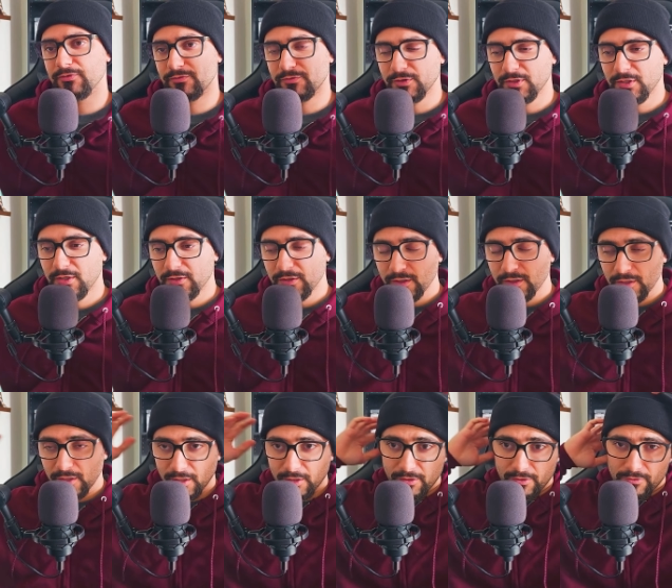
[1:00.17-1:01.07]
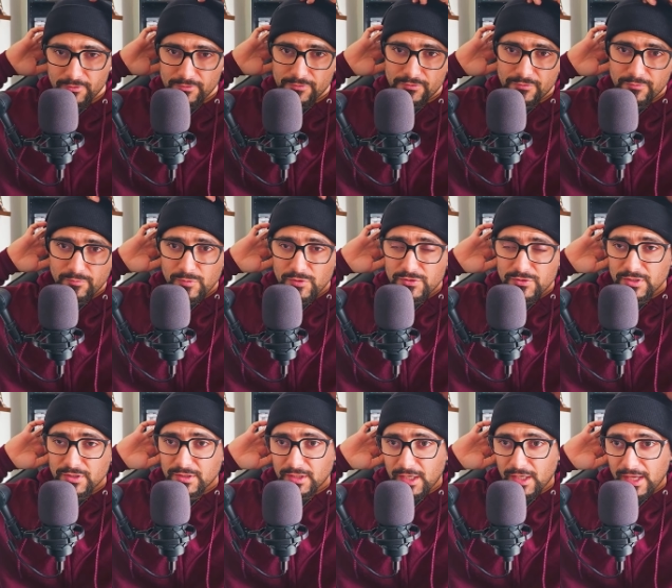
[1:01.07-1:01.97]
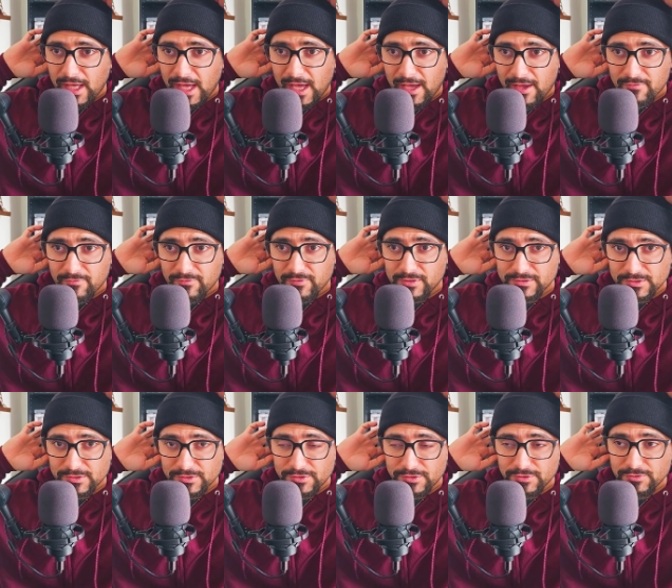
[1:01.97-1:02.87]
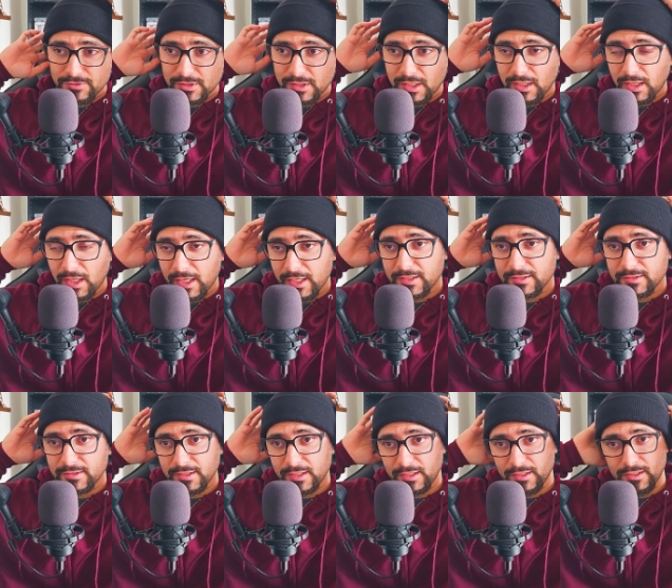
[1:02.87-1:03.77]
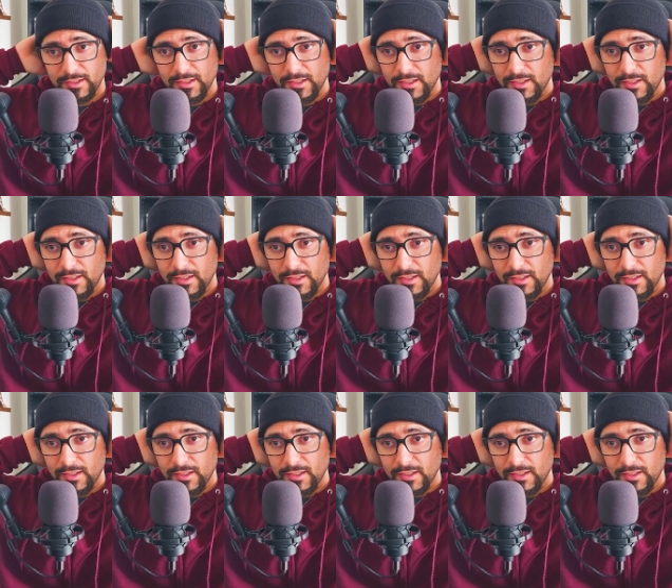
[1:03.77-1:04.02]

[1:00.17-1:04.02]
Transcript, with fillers: of of music that I have listened to that I like that